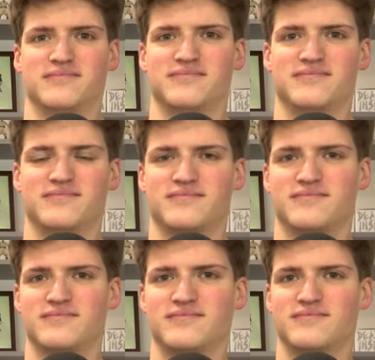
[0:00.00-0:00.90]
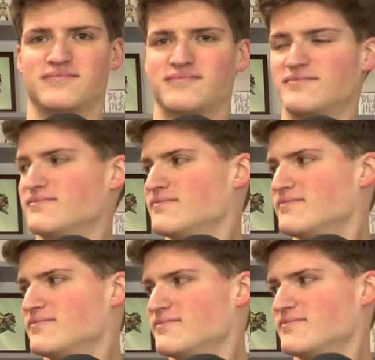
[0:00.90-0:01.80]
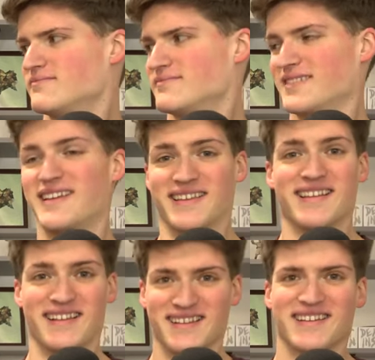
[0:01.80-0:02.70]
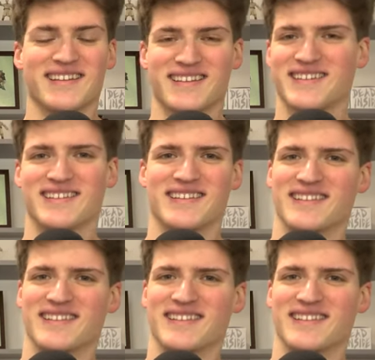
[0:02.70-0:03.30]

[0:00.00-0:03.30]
[no speech]